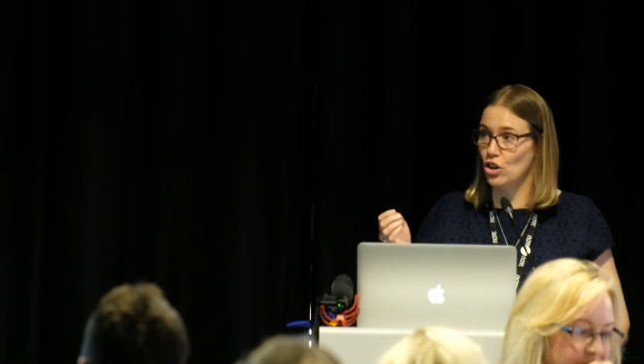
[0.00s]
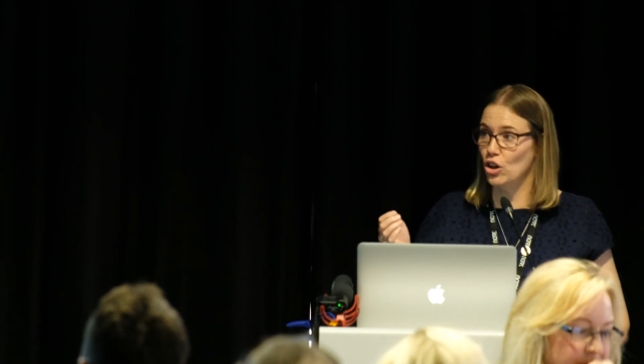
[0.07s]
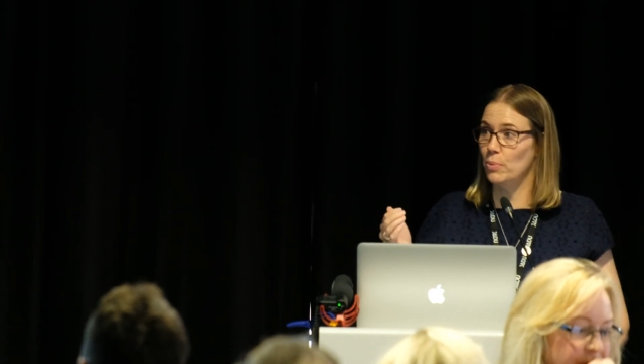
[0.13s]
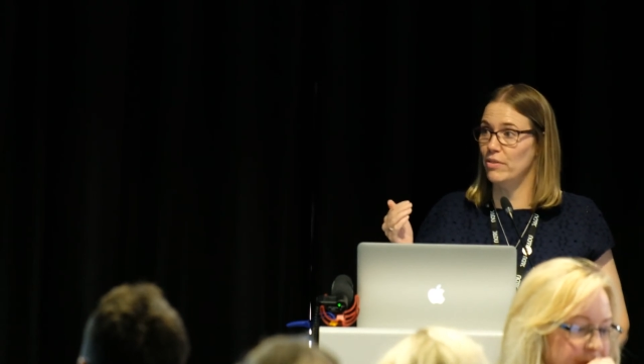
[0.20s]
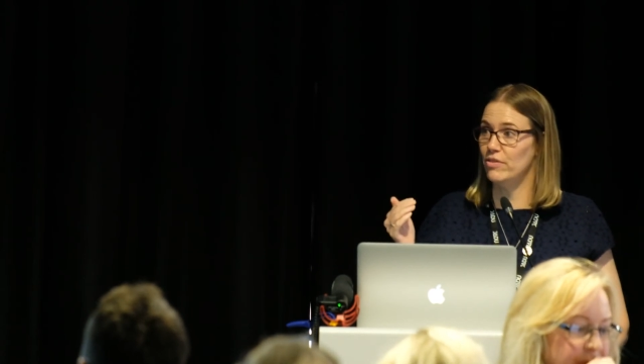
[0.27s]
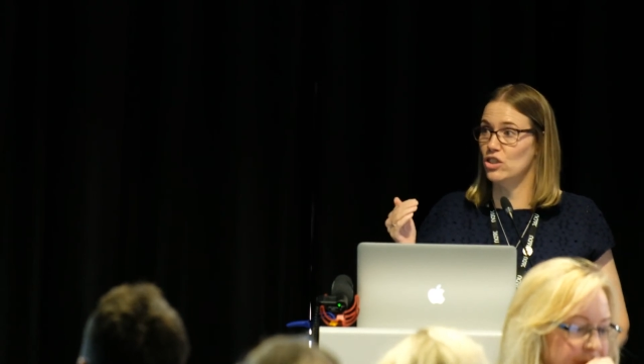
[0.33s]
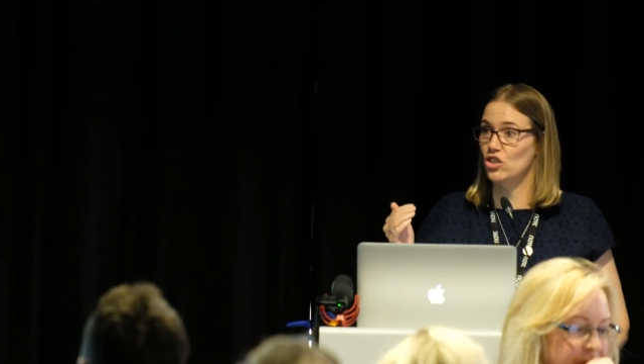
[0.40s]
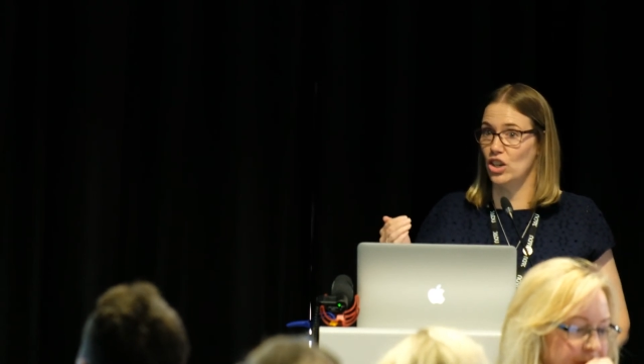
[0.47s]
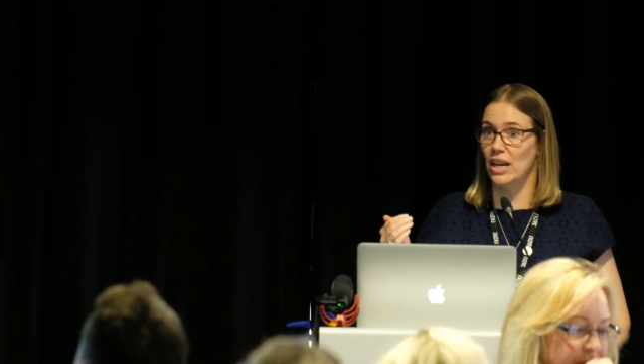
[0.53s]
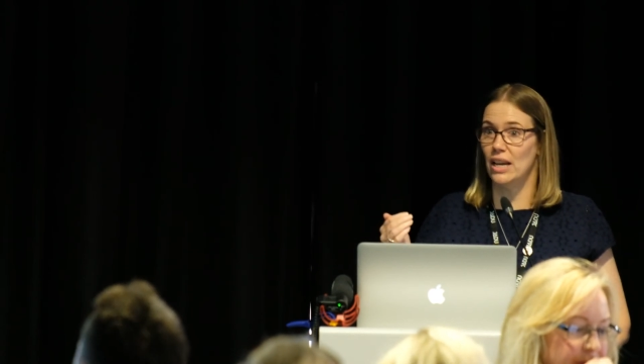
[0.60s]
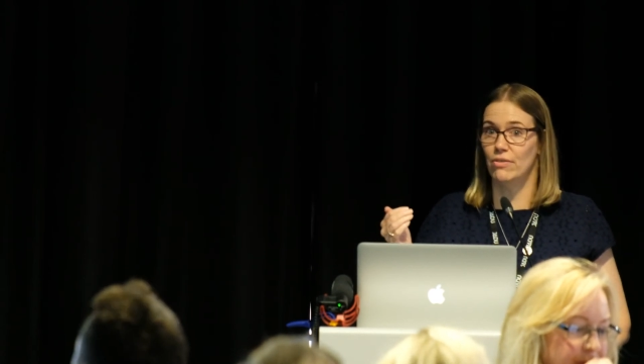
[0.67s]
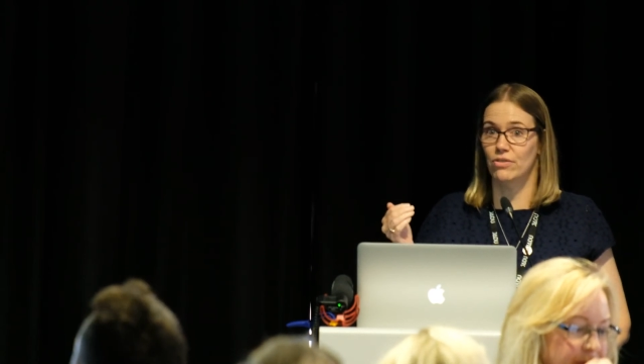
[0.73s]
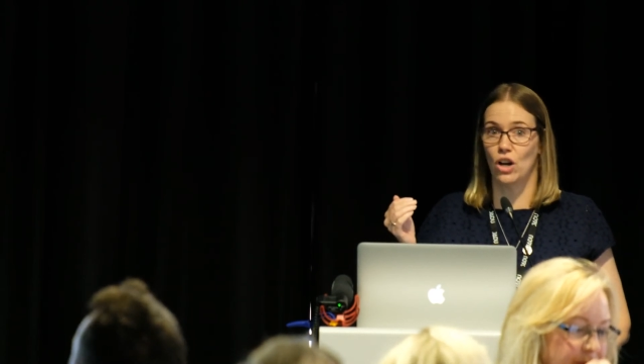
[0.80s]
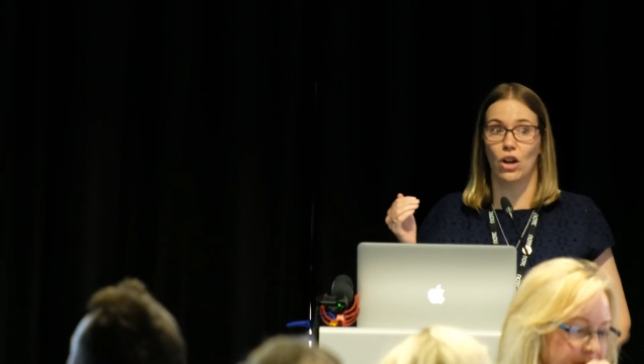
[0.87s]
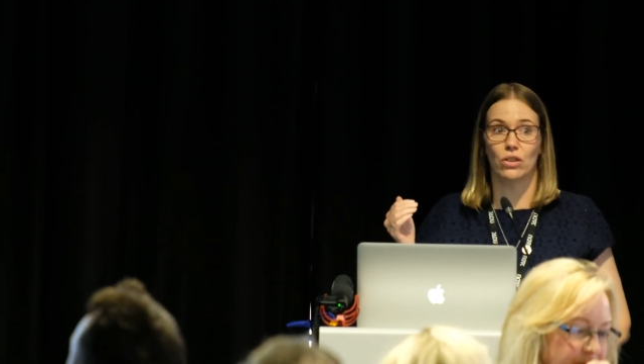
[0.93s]
sure we've
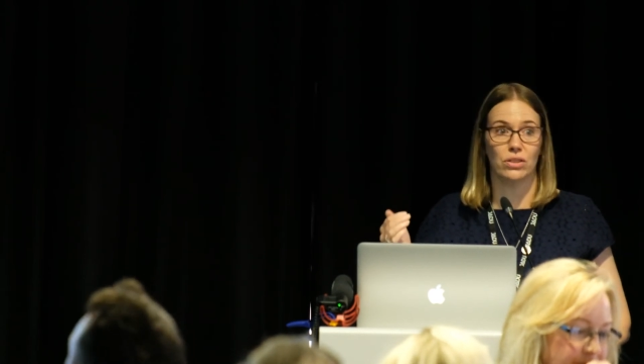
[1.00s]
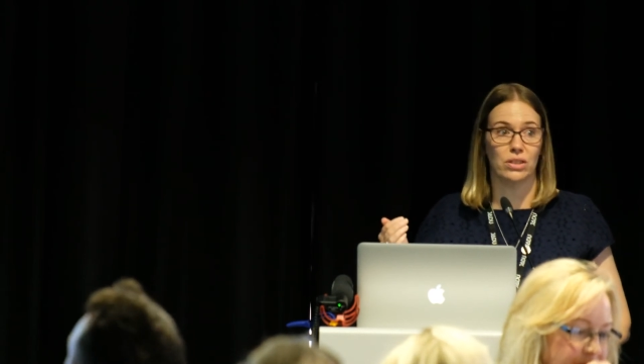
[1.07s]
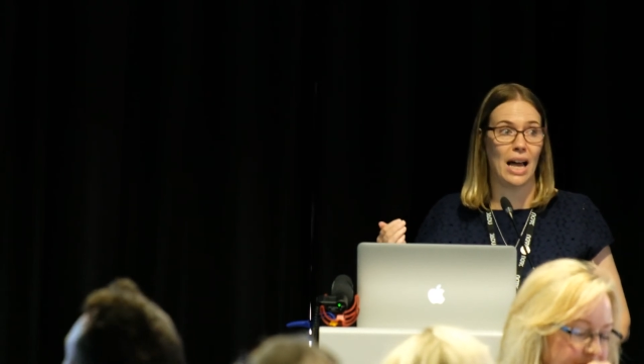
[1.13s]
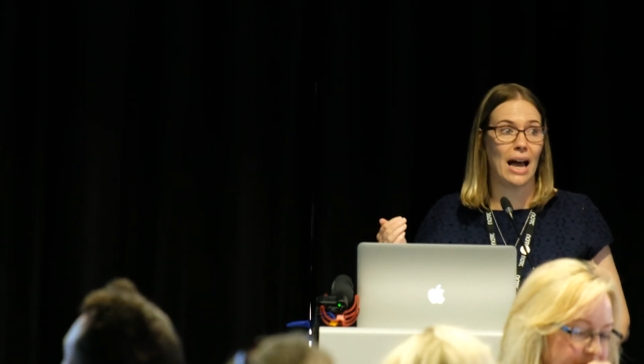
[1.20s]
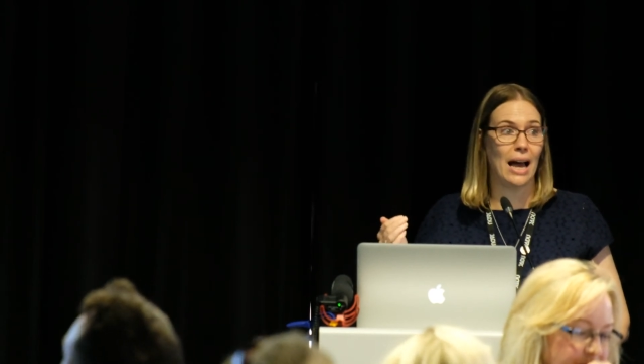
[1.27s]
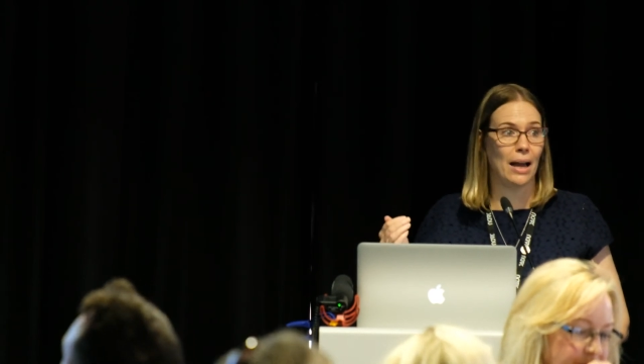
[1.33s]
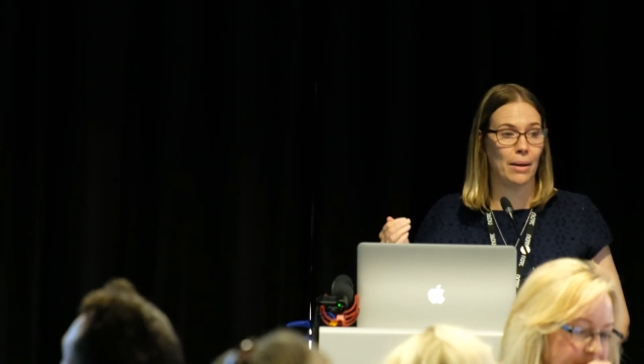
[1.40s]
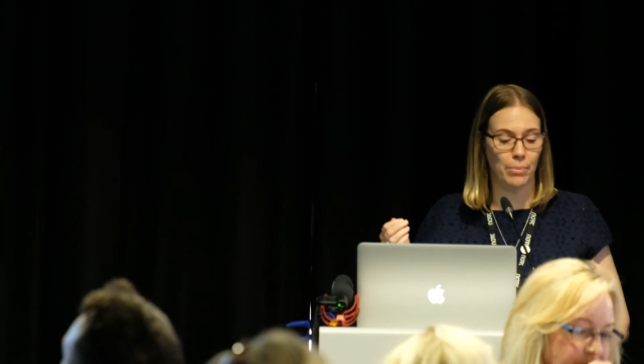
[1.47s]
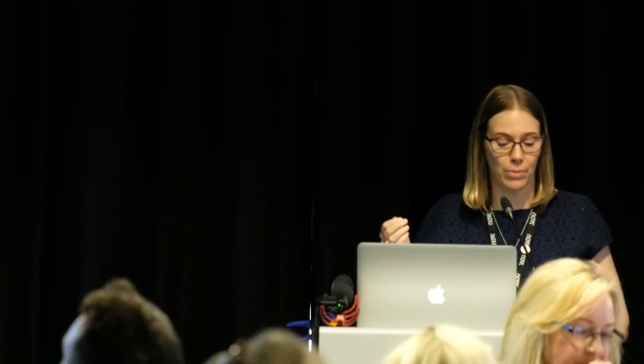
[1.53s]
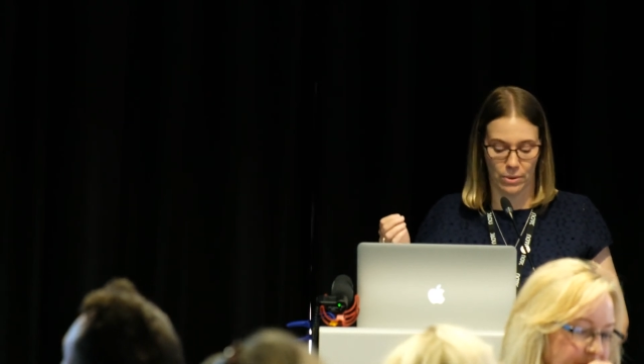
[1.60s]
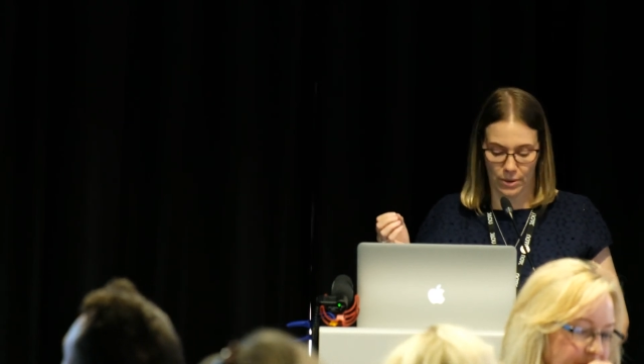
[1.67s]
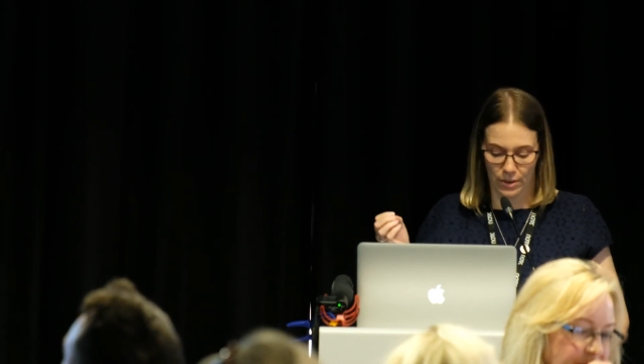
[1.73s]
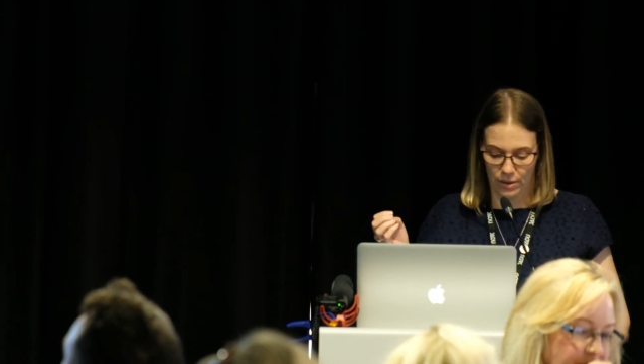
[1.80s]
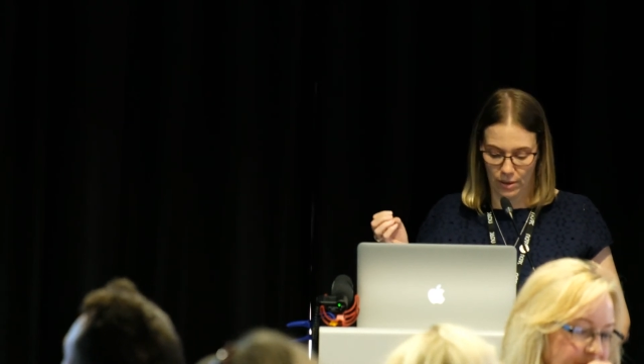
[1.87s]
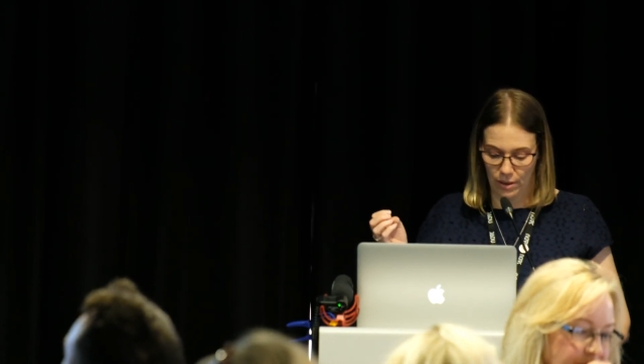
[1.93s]
achieved on time.
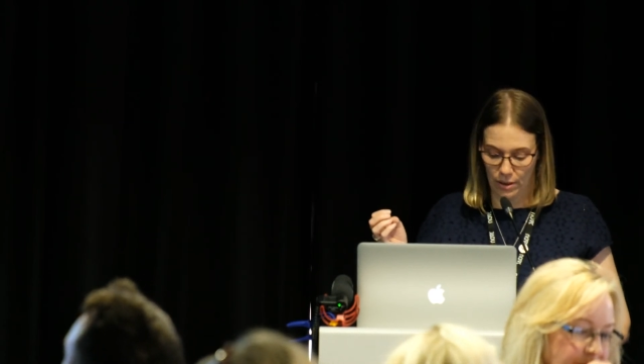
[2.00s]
